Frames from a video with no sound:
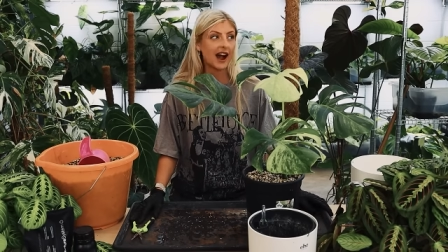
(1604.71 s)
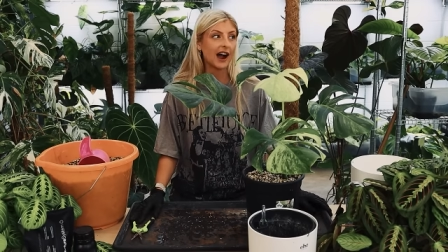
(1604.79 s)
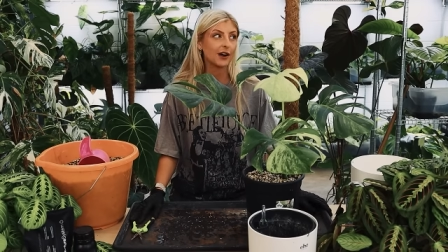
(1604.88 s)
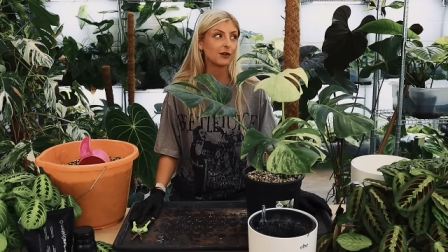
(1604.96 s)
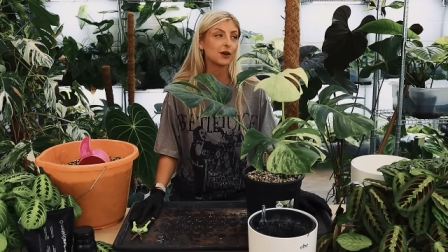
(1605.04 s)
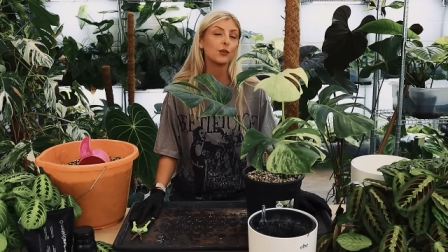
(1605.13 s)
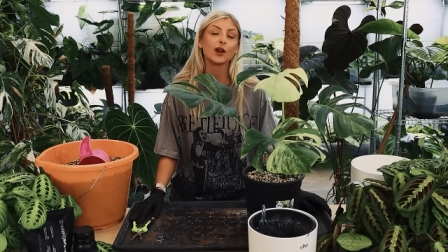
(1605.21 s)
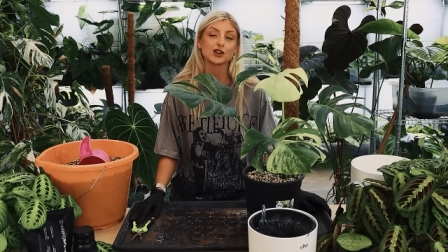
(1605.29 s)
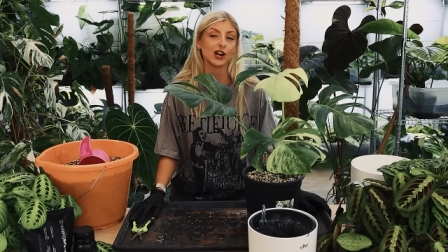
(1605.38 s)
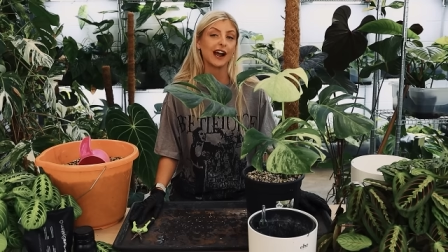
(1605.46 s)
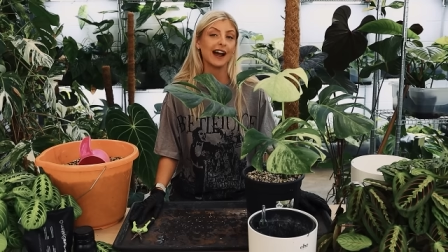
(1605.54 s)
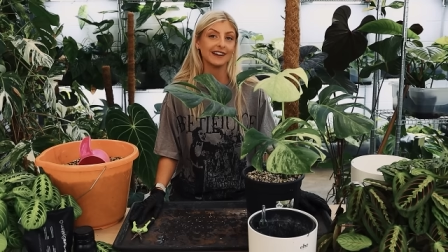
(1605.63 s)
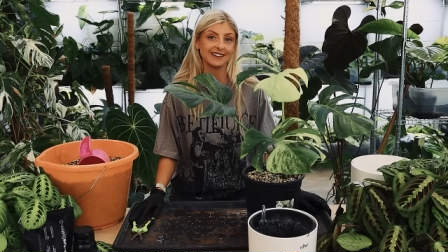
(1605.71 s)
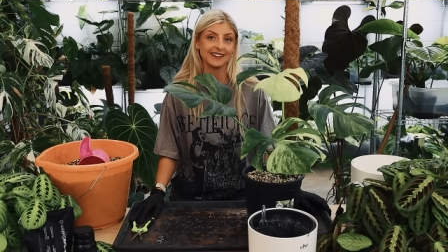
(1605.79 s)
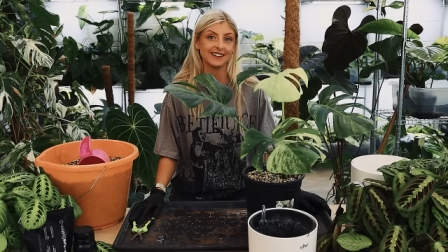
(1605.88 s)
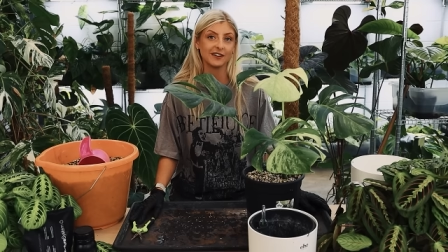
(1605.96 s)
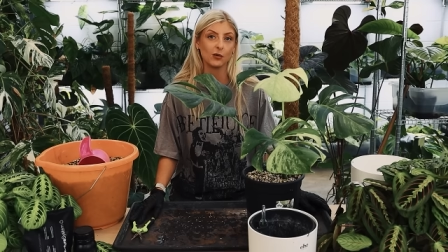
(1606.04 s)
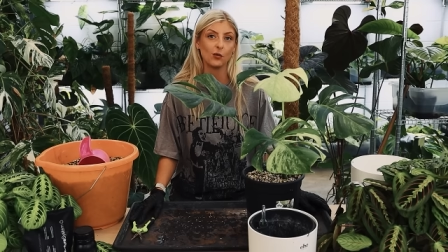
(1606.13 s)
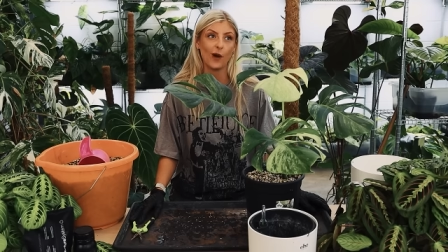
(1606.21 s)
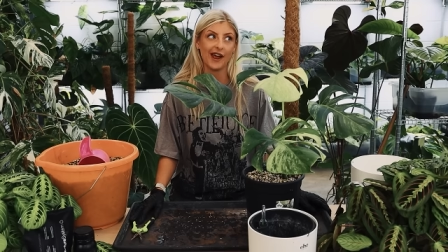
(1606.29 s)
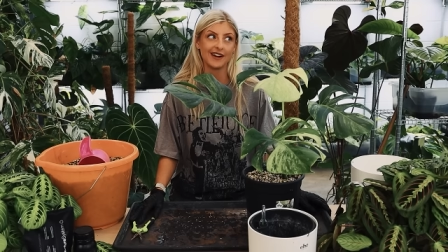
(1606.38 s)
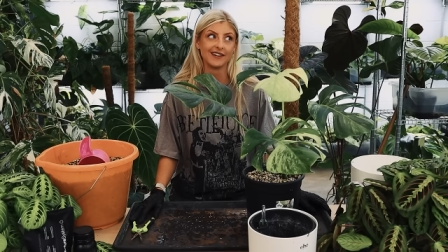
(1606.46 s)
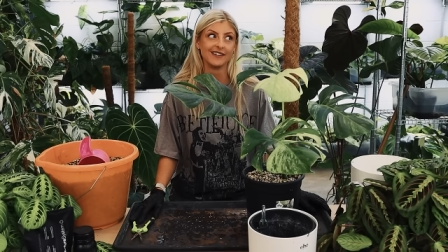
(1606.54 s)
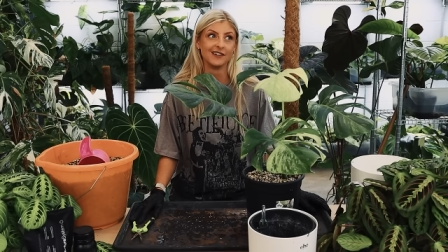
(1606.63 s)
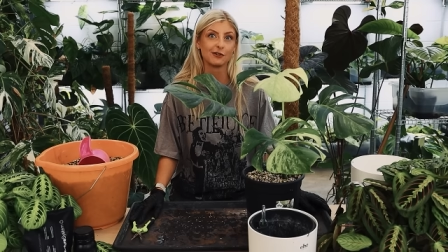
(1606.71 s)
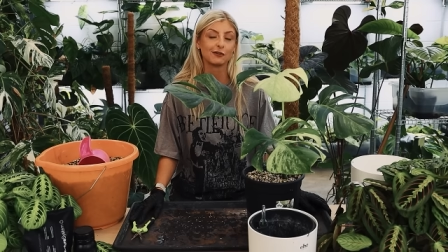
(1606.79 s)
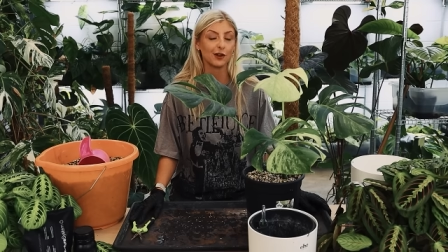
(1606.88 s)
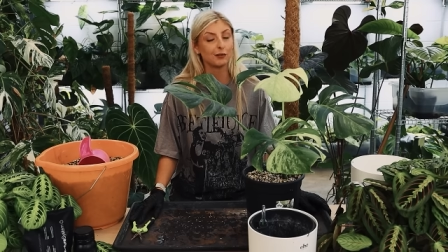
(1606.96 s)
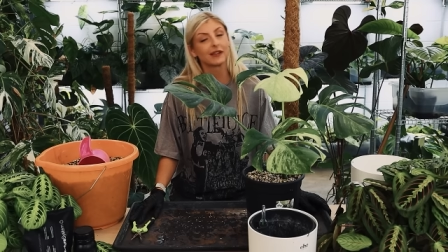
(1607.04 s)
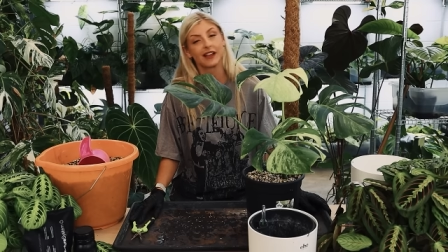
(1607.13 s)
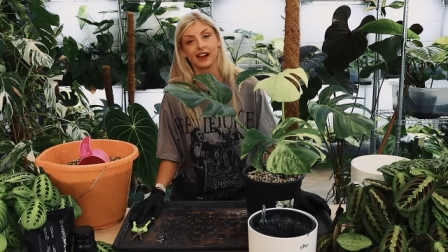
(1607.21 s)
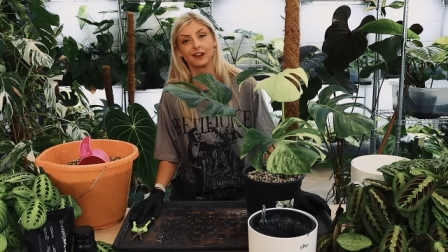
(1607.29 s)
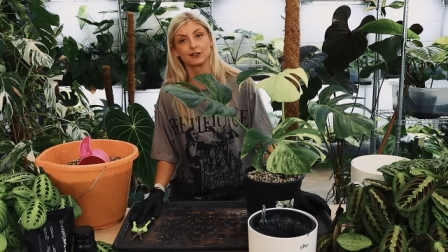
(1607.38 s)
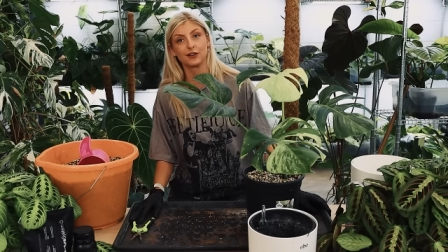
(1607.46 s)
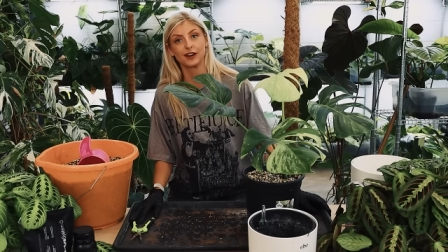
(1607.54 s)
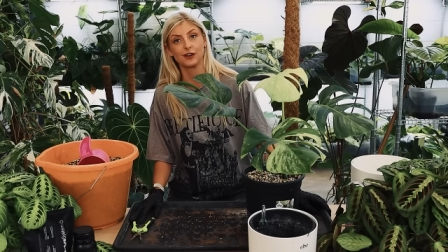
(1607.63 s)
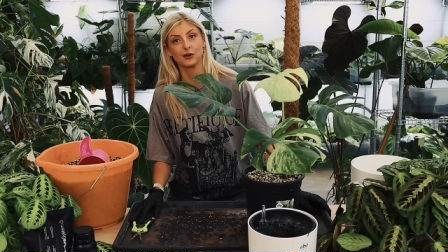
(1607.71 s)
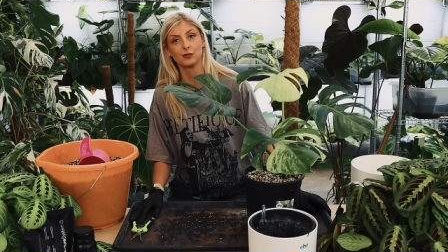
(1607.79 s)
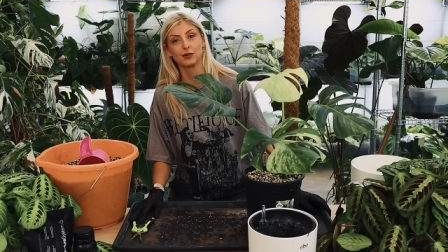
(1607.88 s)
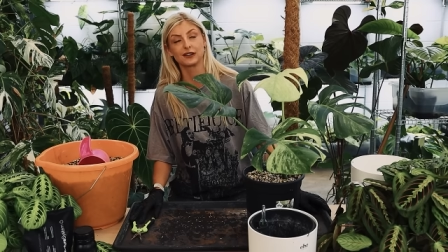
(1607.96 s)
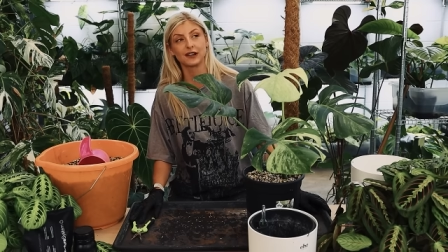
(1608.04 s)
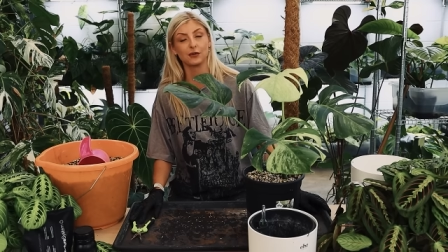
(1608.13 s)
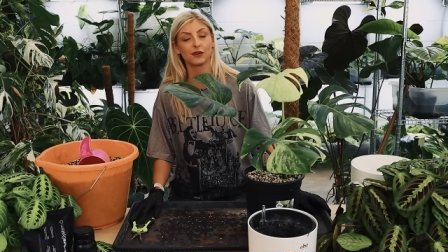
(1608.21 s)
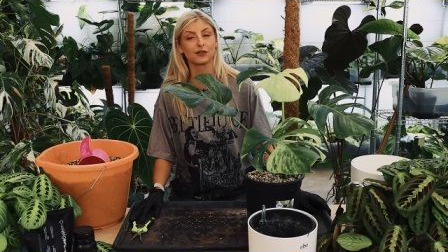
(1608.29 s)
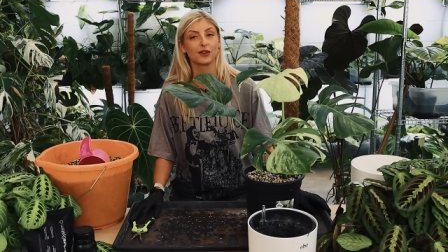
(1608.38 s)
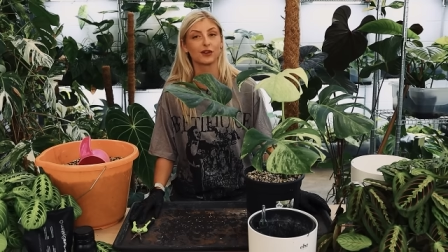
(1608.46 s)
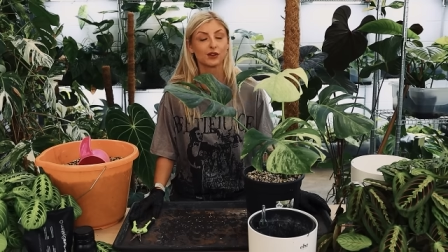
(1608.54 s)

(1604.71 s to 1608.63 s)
I only wish I had it when filming that last video because I would have